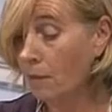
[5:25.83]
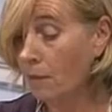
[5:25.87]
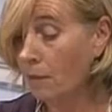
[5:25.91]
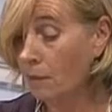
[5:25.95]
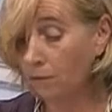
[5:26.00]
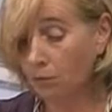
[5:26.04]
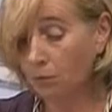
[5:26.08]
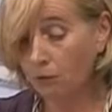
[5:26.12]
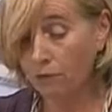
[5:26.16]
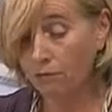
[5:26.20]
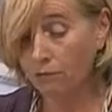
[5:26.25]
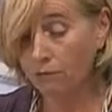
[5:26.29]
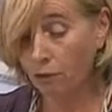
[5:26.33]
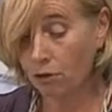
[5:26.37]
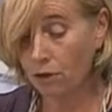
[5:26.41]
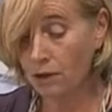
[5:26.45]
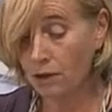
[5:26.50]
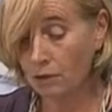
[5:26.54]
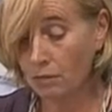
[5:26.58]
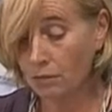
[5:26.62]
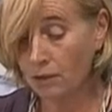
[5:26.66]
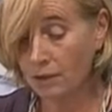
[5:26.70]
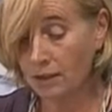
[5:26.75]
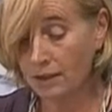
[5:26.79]
but only
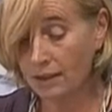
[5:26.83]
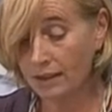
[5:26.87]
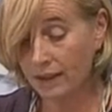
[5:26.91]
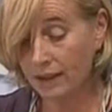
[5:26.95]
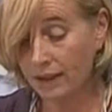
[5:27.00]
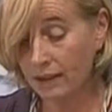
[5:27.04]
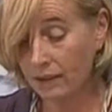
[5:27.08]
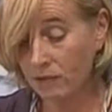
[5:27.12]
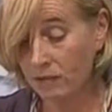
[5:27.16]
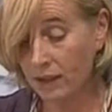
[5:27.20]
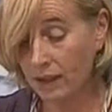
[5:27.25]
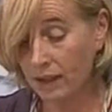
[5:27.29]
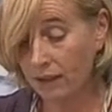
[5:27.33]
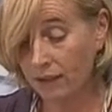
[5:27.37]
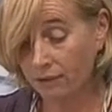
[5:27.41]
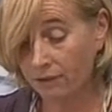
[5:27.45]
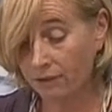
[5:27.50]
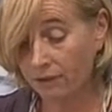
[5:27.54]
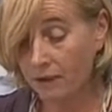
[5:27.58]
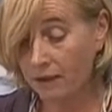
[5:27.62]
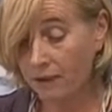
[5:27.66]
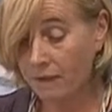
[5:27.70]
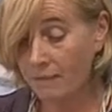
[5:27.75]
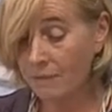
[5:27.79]
41 at secondary
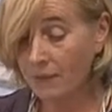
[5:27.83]
level.